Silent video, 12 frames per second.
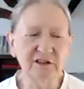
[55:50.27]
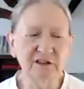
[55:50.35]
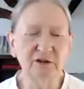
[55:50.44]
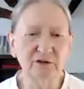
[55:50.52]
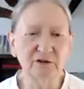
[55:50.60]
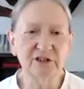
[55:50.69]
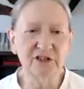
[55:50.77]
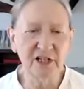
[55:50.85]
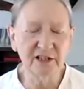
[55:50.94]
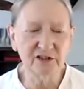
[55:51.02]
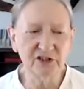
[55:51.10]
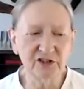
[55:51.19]
your
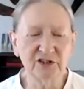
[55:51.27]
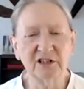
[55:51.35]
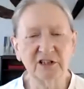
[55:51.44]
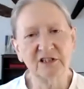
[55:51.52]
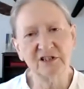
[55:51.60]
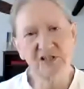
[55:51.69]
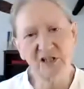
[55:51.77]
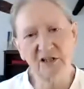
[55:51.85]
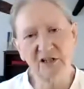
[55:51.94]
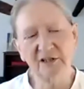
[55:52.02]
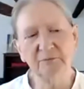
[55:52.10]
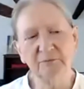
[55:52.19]
attention and
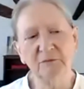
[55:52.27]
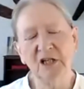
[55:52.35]
time,